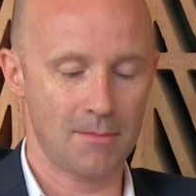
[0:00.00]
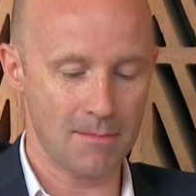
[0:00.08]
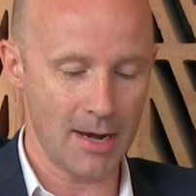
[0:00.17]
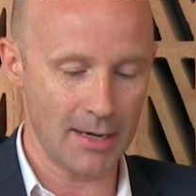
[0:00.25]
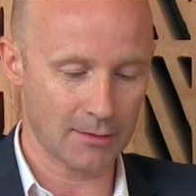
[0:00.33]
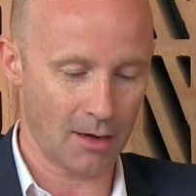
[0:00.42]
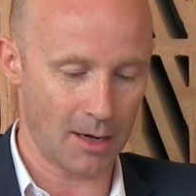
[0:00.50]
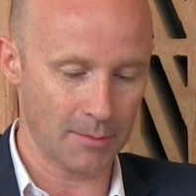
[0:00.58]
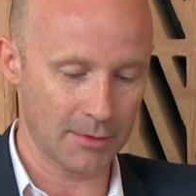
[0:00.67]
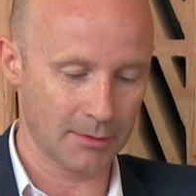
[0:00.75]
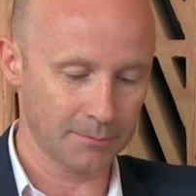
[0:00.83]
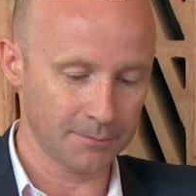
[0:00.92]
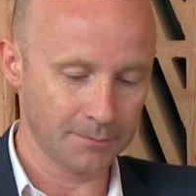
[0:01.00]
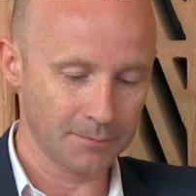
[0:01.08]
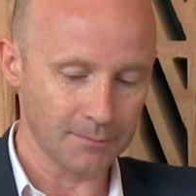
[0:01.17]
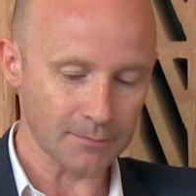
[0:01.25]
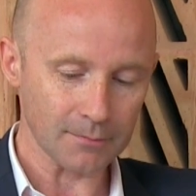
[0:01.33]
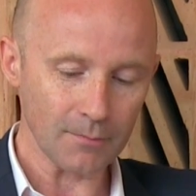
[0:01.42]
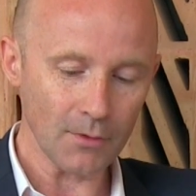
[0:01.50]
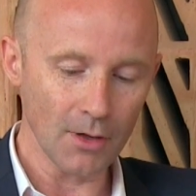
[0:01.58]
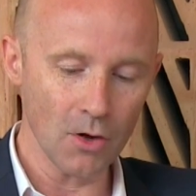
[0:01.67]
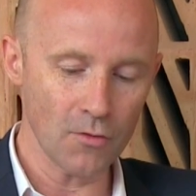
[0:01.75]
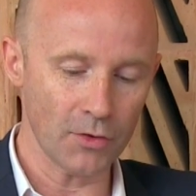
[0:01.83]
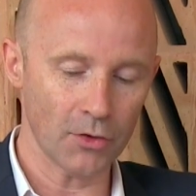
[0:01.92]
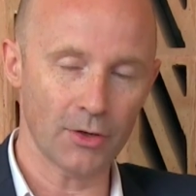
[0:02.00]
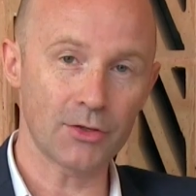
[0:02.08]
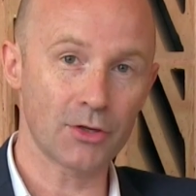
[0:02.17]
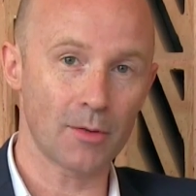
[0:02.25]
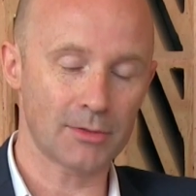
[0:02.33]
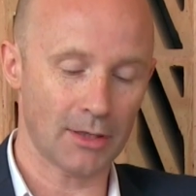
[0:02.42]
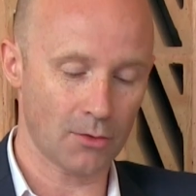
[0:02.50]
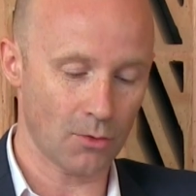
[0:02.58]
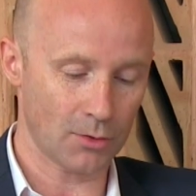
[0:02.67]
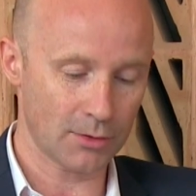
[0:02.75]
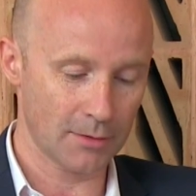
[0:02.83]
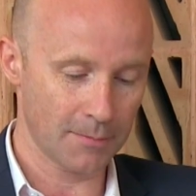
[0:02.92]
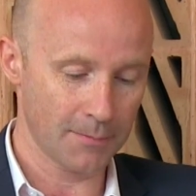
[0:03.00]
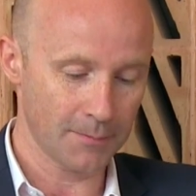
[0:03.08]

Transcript: many times over your interpreting course.